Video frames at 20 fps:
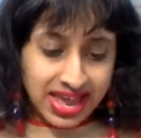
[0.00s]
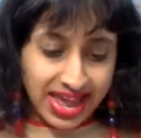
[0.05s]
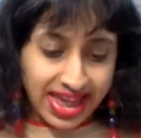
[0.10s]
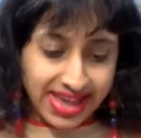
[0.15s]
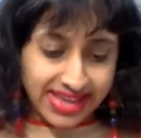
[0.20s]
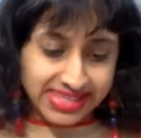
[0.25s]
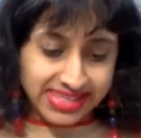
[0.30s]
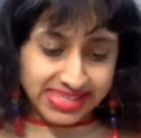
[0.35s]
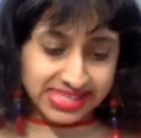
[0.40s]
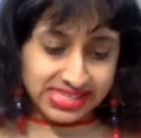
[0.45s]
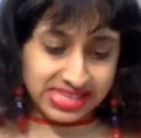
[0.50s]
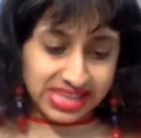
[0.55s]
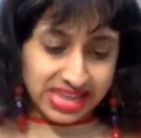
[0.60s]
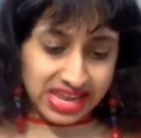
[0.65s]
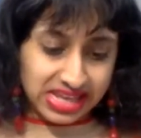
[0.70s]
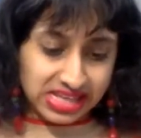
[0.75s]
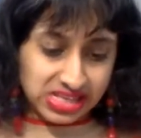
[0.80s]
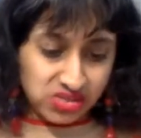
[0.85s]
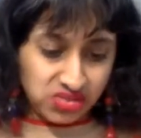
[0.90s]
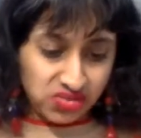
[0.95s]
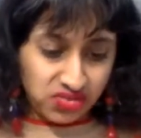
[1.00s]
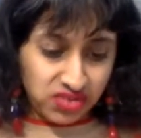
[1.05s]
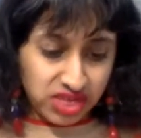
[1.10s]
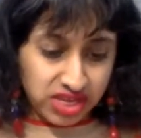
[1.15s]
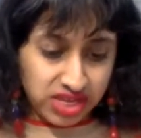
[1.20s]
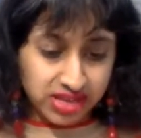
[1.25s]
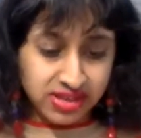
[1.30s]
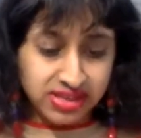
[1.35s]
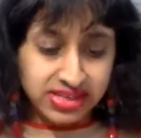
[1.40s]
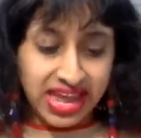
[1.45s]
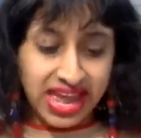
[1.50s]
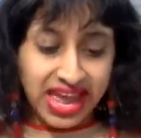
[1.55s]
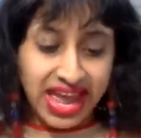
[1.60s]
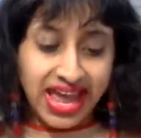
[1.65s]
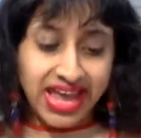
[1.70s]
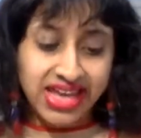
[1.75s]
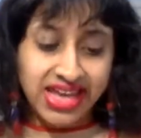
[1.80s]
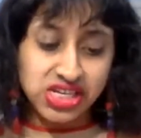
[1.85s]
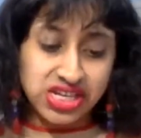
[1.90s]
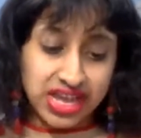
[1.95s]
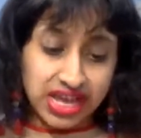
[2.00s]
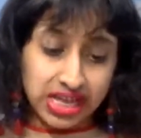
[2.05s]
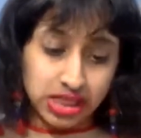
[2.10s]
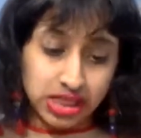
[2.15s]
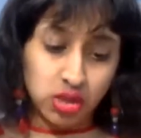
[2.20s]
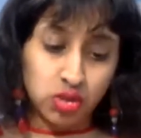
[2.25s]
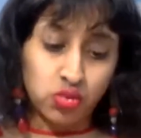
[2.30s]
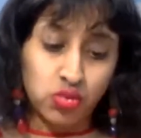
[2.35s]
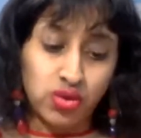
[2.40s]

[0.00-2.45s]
as Stansfield and Yellow